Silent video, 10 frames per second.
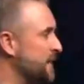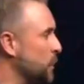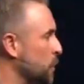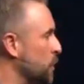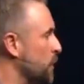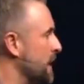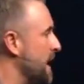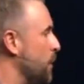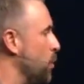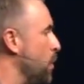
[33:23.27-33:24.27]
to learn
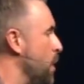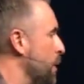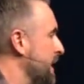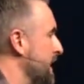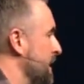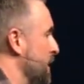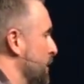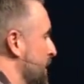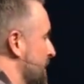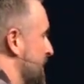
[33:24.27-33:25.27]
how to walk in the
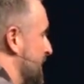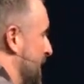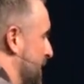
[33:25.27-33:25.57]
newness of